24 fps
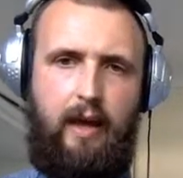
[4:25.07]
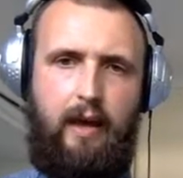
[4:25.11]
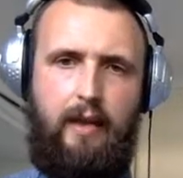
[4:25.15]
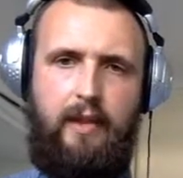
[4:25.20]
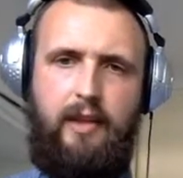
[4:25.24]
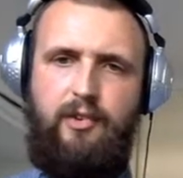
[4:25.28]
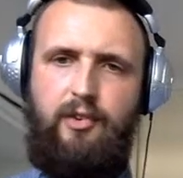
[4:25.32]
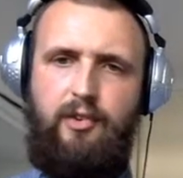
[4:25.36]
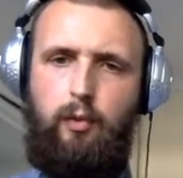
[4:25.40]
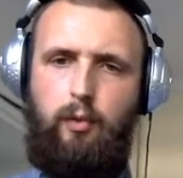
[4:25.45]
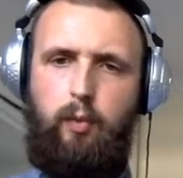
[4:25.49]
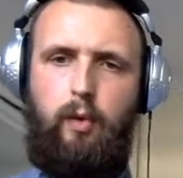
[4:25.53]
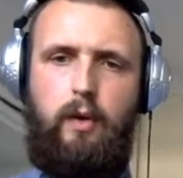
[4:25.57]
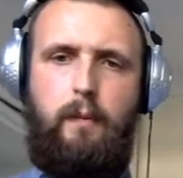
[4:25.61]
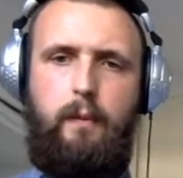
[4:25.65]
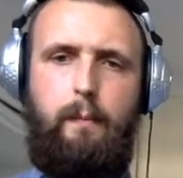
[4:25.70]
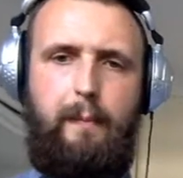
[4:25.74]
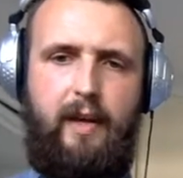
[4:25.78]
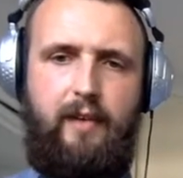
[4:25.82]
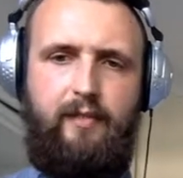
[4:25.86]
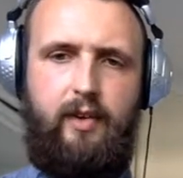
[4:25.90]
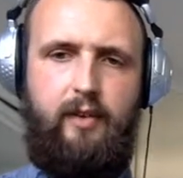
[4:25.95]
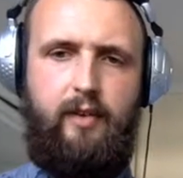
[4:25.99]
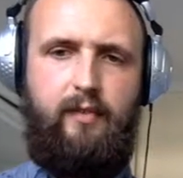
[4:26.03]
And this is one
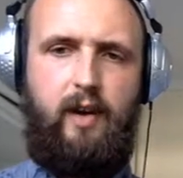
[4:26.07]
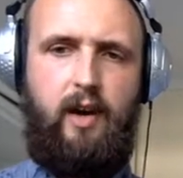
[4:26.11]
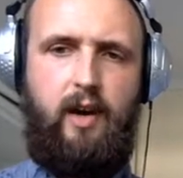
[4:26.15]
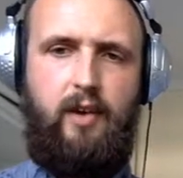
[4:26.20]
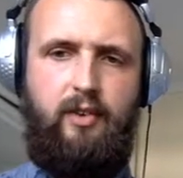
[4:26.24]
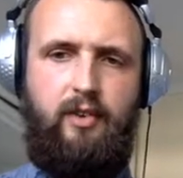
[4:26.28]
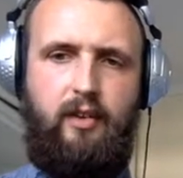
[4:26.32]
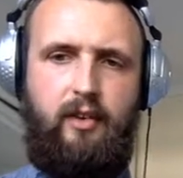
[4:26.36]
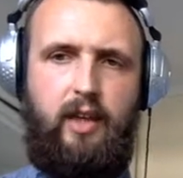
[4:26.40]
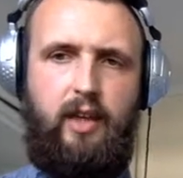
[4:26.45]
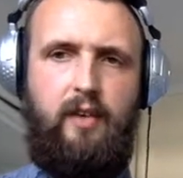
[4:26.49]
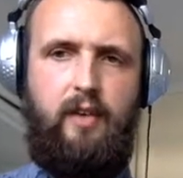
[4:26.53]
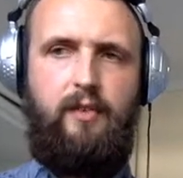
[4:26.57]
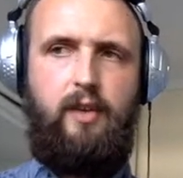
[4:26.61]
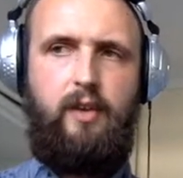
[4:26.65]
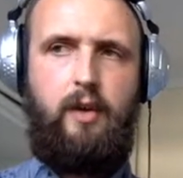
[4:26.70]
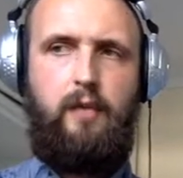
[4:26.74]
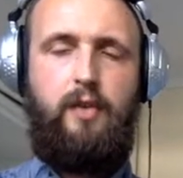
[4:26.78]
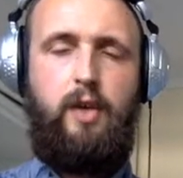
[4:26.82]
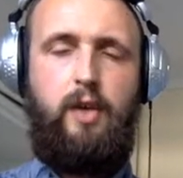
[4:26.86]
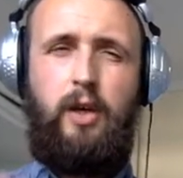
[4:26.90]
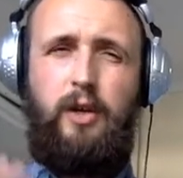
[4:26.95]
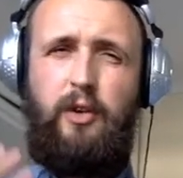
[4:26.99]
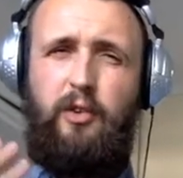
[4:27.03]
bit of advice I'd give you.
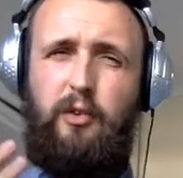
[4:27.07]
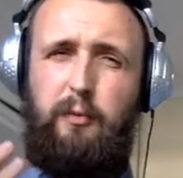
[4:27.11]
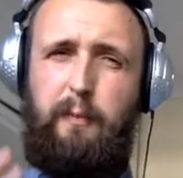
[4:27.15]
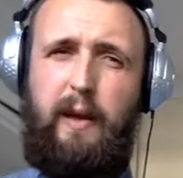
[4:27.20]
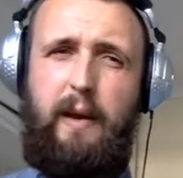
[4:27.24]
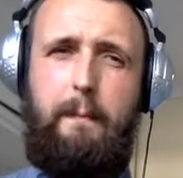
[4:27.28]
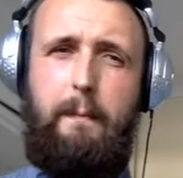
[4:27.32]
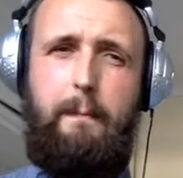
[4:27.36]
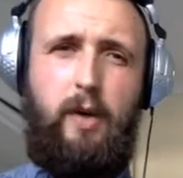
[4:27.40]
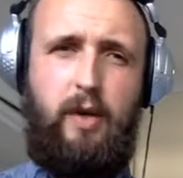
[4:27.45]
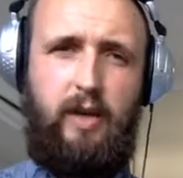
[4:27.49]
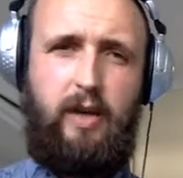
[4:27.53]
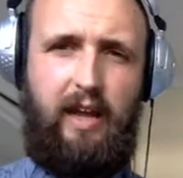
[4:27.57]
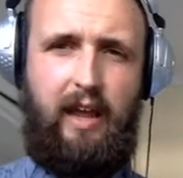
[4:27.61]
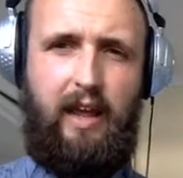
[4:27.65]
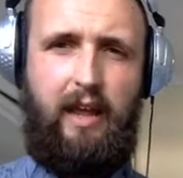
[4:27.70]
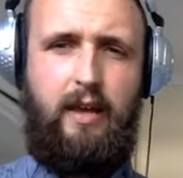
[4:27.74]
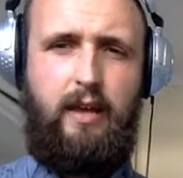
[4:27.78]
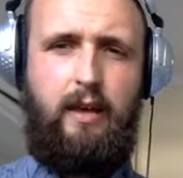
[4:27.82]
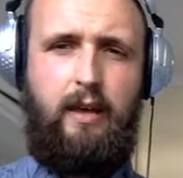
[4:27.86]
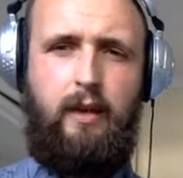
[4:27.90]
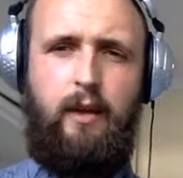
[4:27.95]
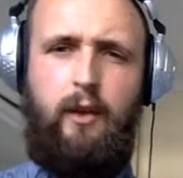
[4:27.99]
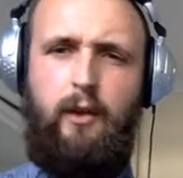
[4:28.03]
If you're going to spend
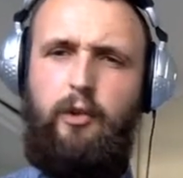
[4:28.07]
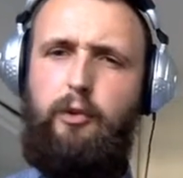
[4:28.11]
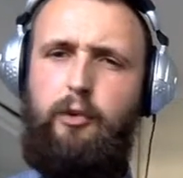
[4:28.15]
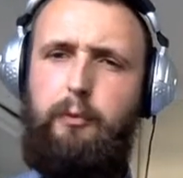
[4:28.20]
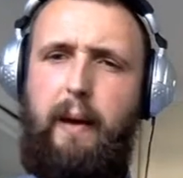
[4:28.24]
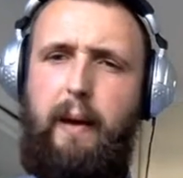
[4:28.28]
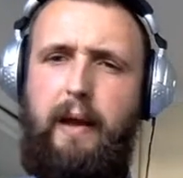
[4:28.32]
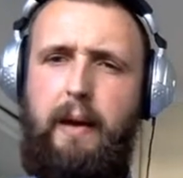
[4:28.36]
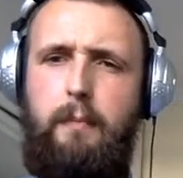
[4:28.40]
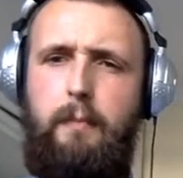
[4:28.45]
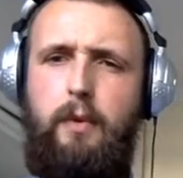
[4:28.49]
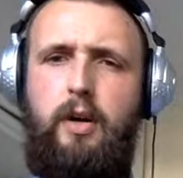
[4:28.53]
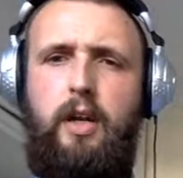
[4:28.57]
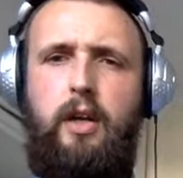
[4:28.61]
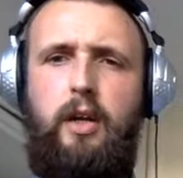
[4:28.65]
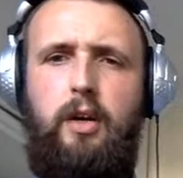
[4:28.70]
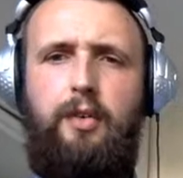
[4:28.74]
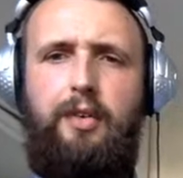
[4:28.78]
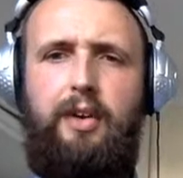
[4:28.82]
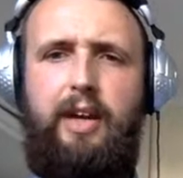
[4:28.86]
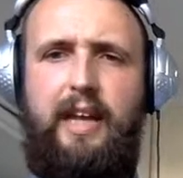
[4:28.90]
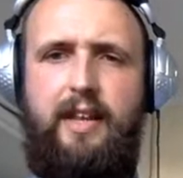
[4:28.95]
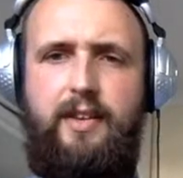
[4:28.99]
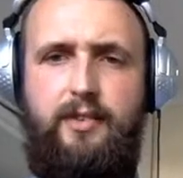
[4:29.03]
money, spend money
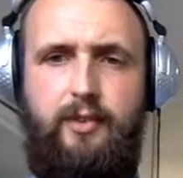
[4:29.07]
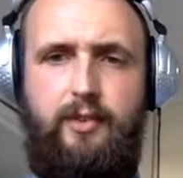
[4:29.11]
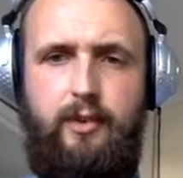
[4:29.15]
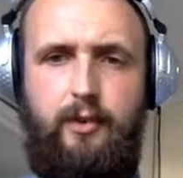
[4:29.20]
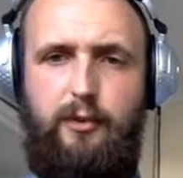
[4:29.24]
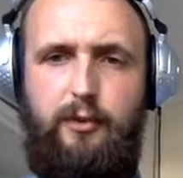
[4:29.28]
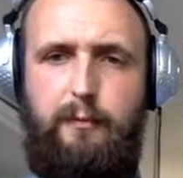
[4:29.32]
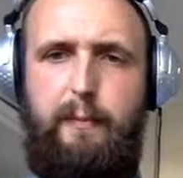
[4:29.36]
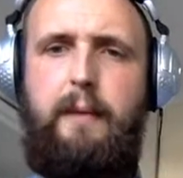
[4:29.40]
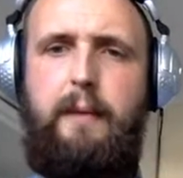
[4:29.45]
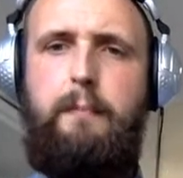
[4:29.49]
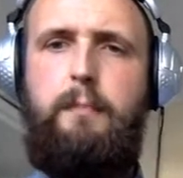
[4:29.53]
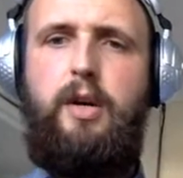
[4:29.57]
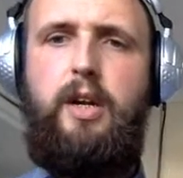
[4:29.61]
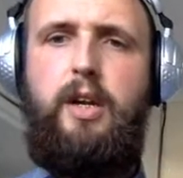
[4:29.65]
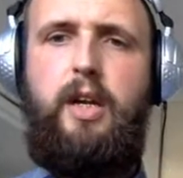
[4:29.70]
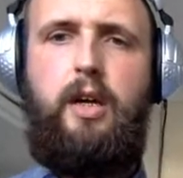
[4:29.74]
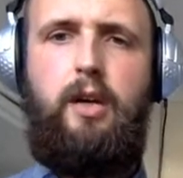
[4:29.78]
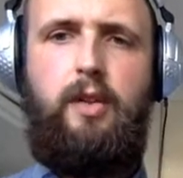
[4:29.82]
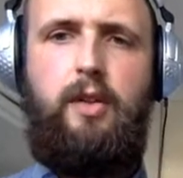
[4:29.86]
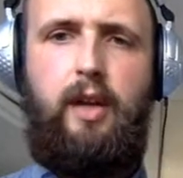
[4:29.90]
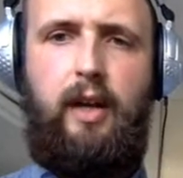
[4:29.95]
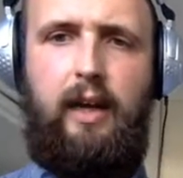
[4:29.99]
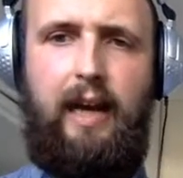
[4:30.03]
on lenses, spend money
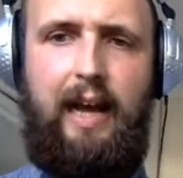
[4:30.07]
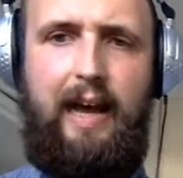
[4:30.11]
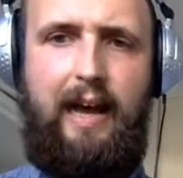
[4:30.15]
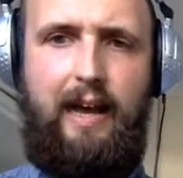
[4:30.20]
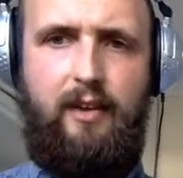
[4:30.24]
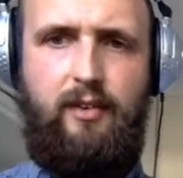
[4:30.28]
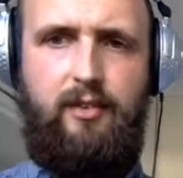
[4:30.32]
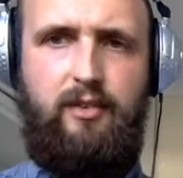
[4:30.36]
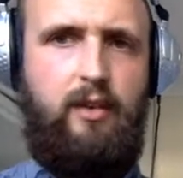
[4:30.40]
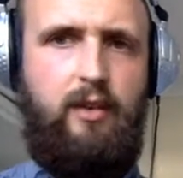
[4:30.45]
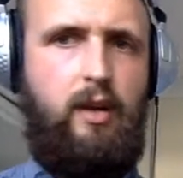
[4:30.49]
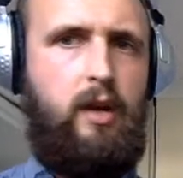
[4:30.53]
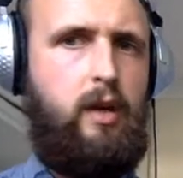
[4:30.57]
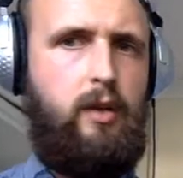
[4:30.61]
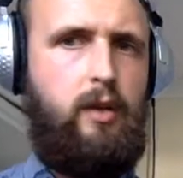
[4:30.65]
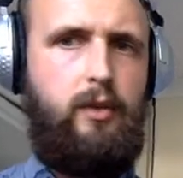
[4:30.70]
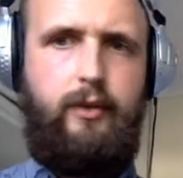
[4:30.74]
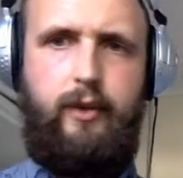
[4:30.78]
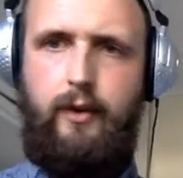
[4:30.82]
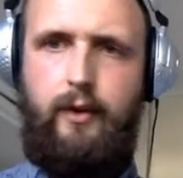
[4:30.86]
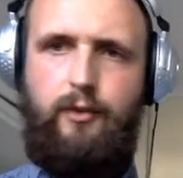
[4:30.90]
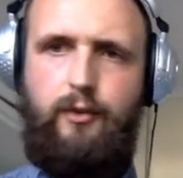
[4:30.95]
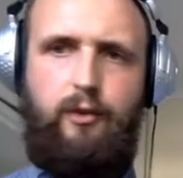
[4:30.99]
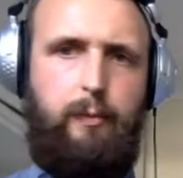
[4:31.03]
on the glass.
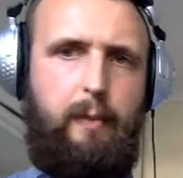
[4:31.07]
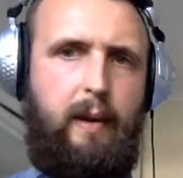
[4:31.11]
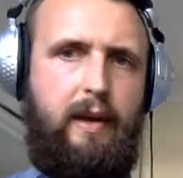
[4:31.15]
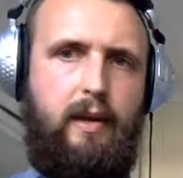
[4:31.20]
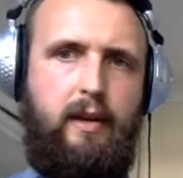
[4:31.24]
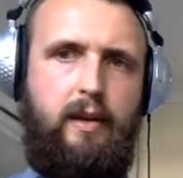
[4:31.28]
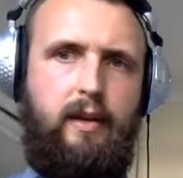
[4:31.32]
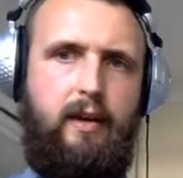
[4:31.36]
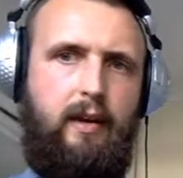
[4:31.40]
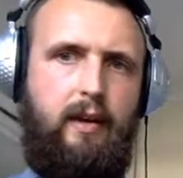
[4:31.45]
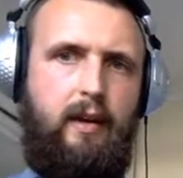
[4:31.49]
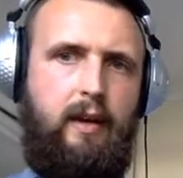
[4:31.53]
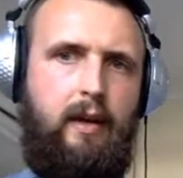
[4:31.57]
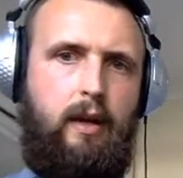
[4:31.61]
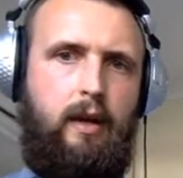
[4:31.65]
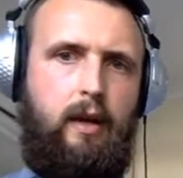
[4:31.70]
Don't spend it